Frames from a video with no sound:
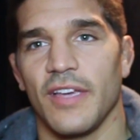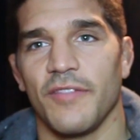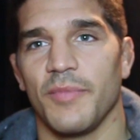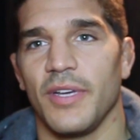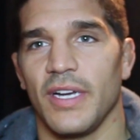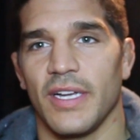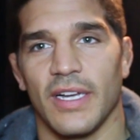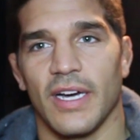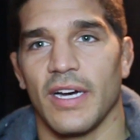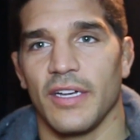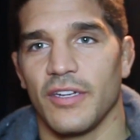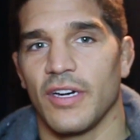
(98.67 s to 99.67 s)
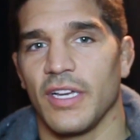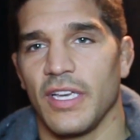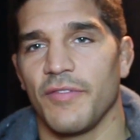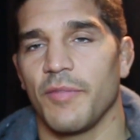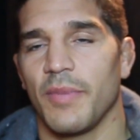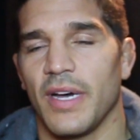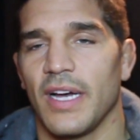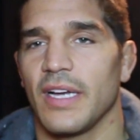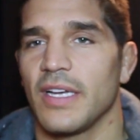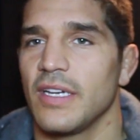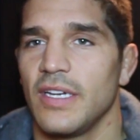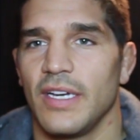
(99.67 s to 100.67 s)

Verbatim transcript: gave me, and uh, you know I gave him back,